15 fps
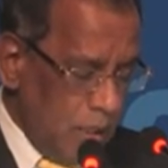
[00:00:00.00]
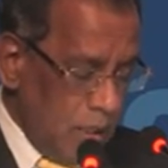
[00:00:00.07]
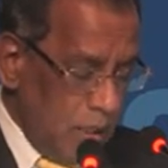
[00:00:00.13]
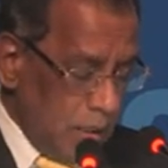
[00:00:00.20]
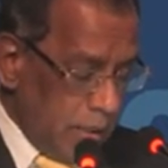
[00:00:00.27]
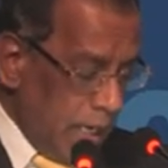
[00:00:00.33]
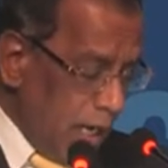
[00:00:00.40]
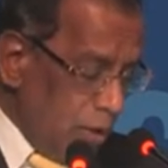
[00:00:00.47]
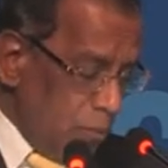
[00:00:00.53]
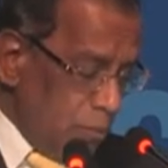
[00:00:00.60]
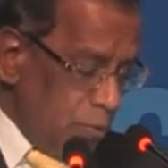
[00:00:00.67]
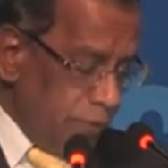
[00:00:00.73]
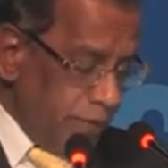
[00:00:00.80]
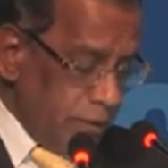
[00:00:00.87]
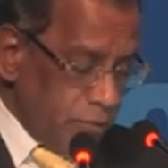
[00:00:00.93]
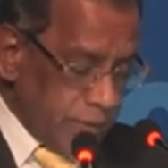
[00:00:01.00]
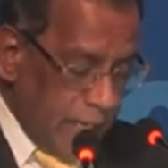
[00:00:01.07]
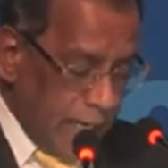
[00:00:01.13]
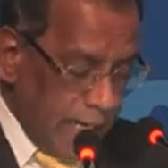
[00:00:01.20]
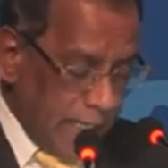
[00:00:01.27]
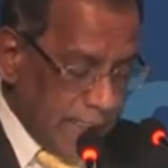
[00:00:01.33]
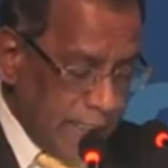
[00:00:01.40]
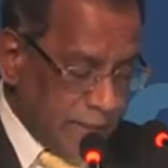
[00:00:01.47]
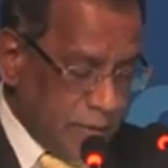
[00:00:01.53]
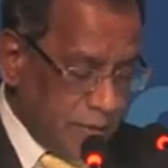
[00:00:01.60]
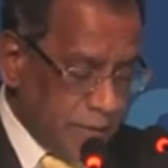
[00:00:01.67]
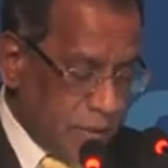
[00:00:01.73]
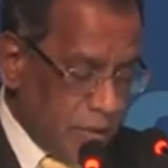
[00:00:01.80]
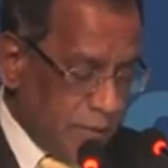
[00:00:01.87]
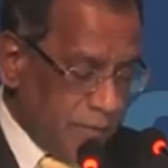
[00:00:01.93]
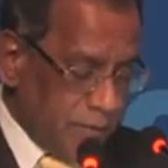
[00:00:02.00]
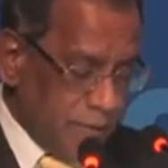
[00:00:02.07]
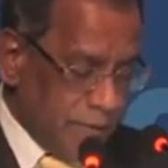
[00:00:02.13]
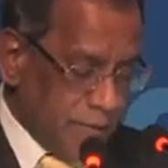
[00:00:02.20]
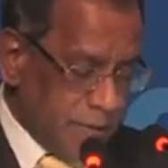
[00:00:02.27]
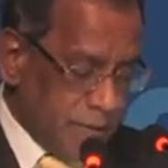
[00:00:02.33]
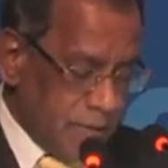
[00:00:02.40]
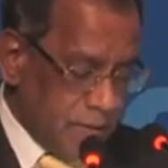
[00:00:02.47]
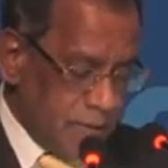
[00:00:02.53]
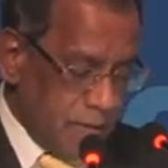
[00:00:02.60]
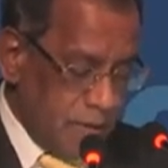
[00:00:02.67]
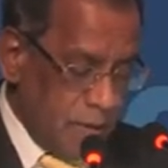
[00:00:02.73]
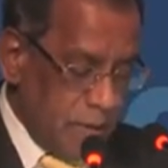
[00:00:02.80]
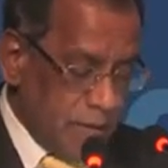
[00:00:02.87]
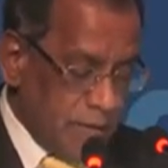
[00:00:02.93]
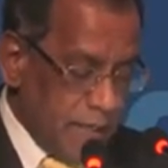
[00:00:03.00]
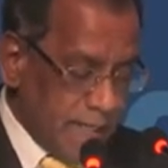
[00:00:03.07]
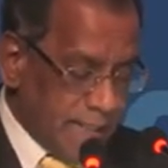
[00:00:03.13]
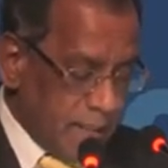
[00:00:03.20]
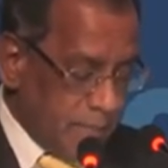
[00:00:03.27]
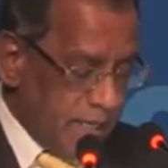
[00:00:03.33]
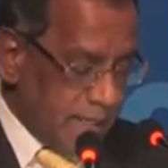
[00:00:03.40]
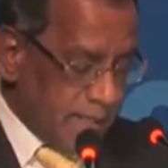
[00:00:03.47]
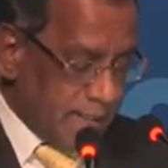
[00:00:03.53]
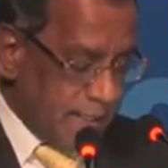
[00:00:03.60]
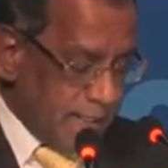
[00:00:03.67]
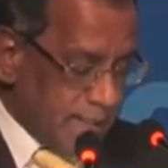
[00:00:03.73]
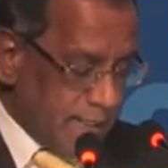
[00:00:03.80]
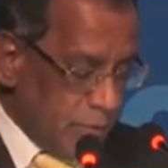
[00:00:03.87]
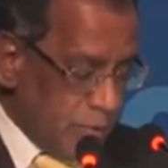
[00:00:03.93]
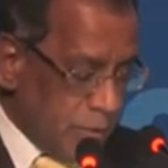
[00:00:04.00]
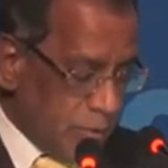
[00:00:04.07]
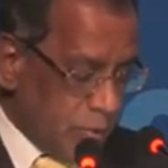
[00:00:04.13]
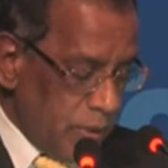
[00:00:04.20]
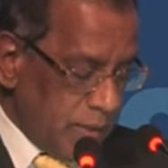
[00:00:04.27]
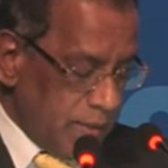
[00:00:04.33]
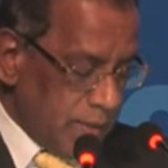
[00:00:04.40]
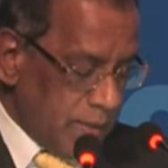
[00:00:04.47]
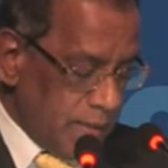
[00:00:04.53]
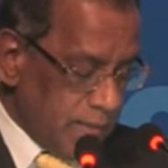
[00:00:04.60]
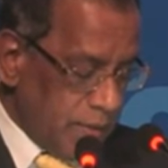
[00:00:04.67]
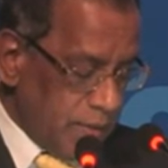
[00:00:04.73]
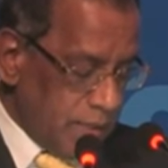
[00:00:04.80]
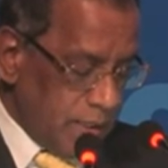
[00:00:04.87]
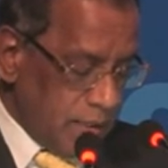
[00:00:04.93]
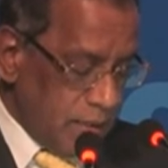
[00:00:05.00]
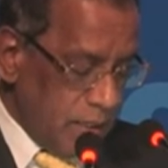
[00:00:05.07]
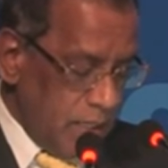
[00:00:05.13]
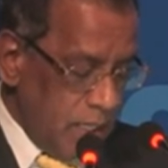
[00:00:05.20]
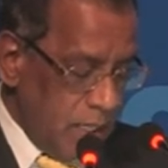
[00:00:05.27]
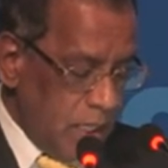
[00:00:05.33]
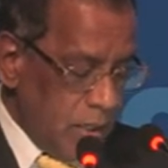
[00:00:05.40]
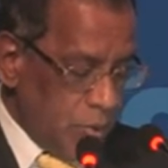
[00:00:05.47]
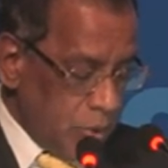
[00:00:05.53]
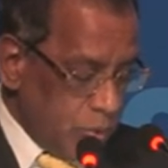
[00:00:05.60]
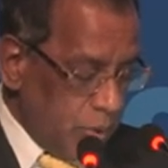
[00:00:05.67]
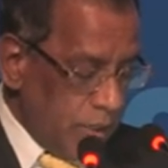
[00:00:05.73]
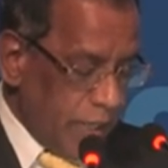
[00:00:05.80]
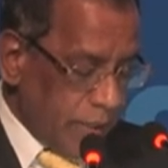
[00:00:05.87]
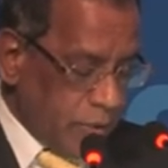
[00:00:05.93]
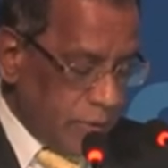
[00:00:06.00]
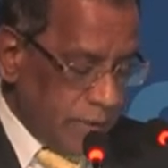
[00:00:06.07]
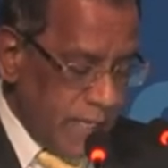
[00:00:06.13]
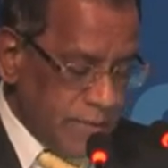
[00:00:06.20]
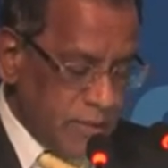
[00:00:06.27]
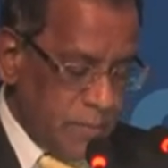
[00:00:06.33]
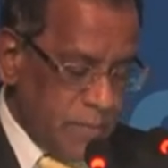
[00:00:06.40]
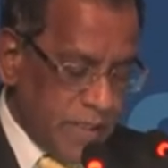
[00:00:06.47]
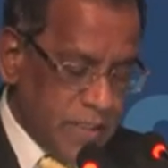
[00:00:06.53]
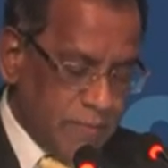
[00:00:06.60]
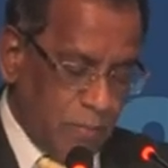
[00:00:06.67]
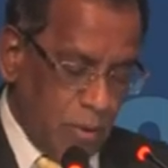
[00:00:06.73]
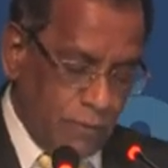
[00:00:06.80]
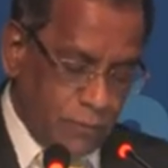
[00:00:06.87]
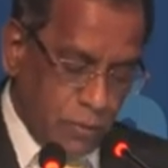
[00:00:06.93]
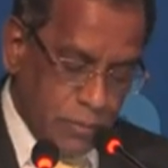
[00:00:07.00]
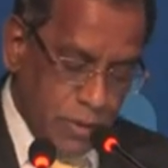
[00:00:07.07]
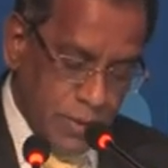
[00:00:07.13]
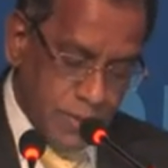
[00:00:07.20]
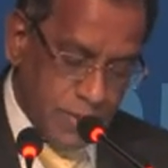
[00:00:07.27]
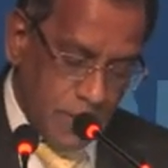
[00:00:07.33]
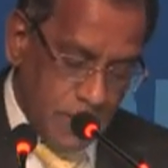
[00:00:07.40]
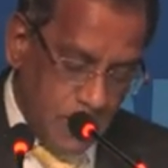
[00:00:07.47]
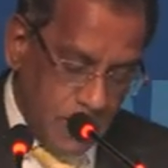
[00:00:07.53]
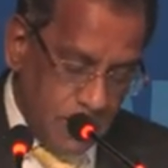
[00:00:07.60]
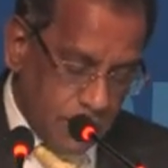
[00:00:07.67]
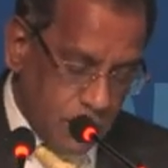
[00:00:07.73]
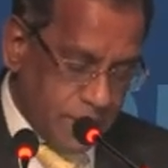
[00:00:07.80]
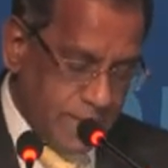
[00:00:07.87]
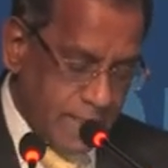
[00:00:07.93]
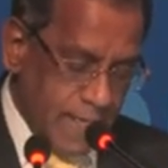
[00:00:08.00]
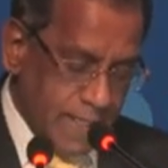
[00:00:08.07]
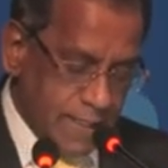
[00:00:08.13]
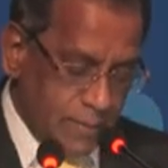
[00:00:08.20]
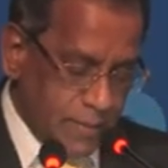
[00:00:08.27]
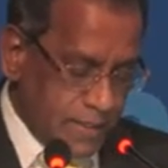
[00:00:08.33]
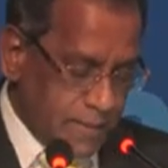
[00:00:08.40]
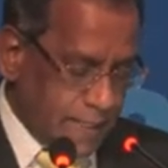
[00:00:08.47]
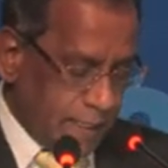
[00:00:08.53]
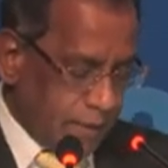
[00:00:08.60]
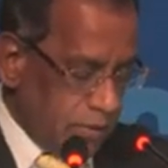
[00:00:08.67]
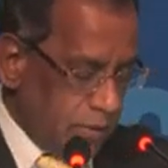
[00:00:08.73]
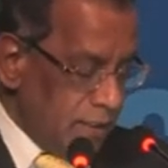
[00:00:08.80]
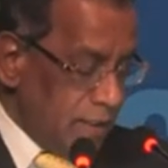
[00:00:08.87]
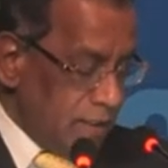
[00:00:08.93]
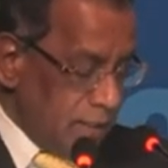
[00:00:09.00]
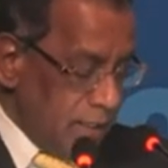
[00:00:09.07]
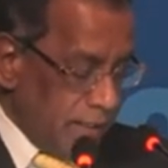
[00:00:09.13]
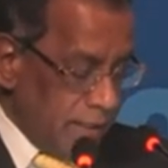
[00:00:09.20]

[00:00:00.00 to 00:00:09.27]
Now moving to the highlight of the conference, the SME Excellence Award 2017, which will recognize the best performers from the SME sector in India and